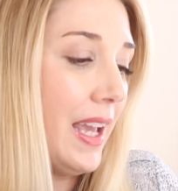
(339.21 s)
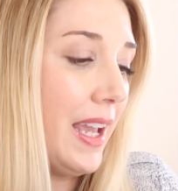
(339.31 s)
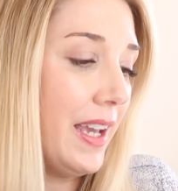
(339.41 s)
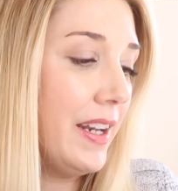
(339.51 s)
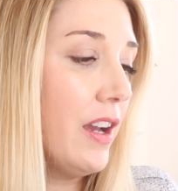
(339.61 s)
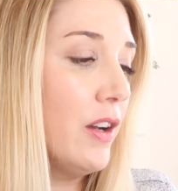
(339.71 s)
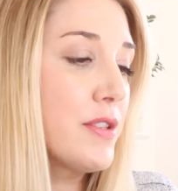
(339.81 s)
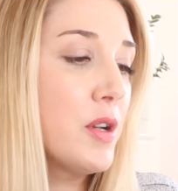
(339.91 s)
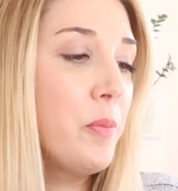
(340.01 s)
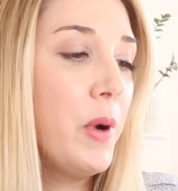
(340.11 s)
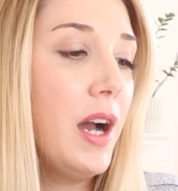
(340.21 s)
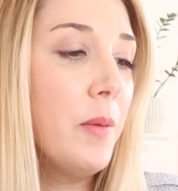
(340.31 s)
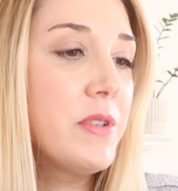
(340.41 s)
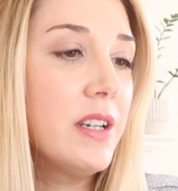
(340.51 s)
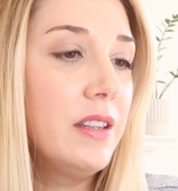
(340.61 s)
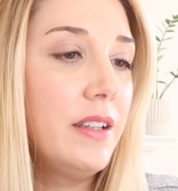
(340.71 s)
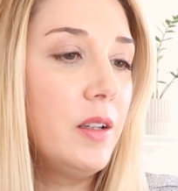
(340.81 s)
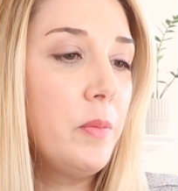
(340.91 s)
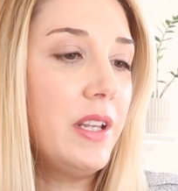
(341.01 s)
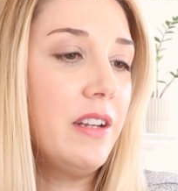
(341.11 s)
And I also popped a
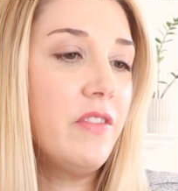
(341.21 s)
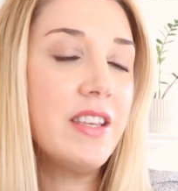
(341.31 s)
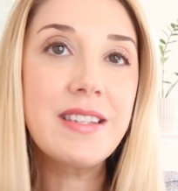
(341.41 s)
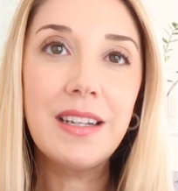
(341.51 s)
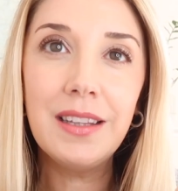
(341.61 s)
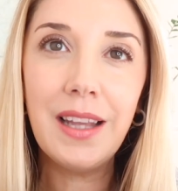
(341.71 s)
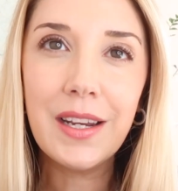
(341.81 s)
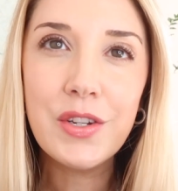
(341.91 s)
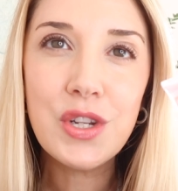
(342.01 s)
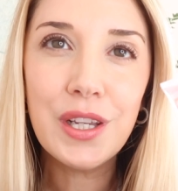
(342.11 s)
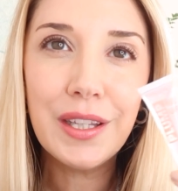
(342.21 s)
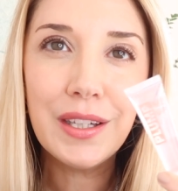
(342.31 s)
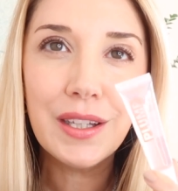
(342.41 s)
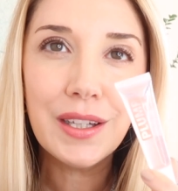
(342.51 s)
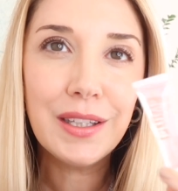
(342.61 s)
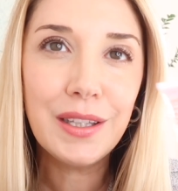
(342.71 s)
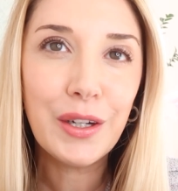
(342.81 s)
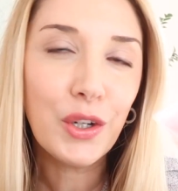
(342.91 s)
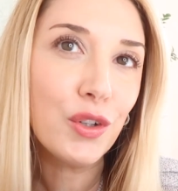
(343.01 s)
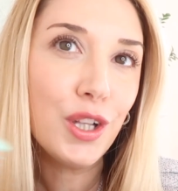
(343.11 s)
little bit of this collection
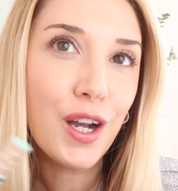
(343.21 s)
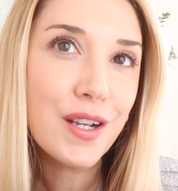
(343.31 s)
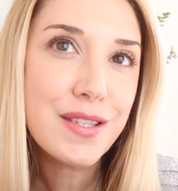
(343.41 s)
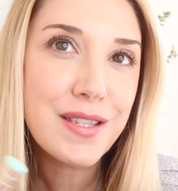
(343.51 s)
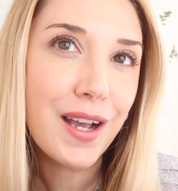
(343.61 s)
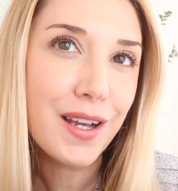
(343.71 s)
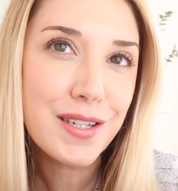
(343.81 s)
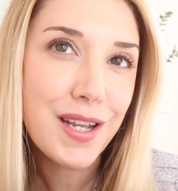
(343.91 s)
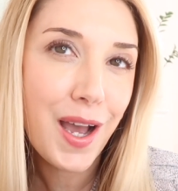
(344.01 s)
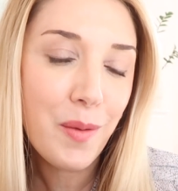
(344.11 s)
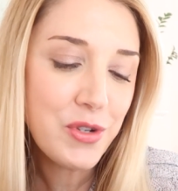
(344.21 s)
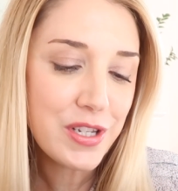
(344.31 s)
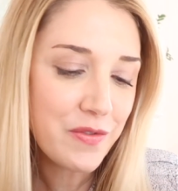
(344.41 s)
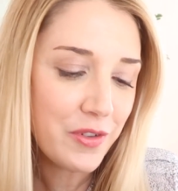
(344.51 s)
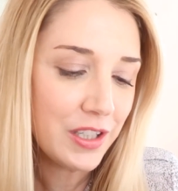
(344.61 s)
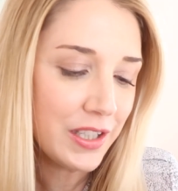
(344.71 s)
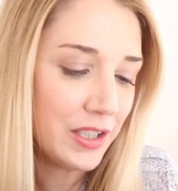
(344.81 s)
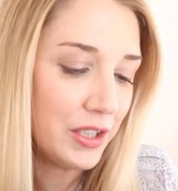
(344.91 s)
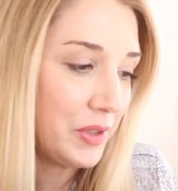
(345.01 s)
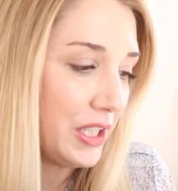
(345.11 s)
clear gloss on top, just for a
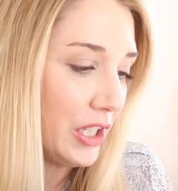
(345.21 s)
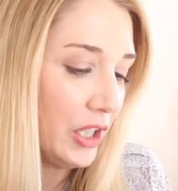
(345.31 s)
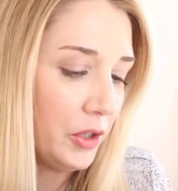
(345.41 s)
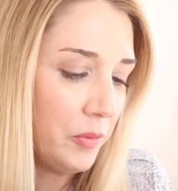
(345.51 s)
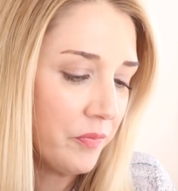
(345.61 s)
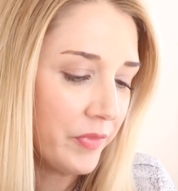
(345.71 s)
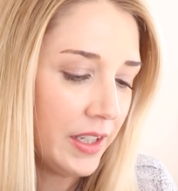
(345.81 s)
little, you know.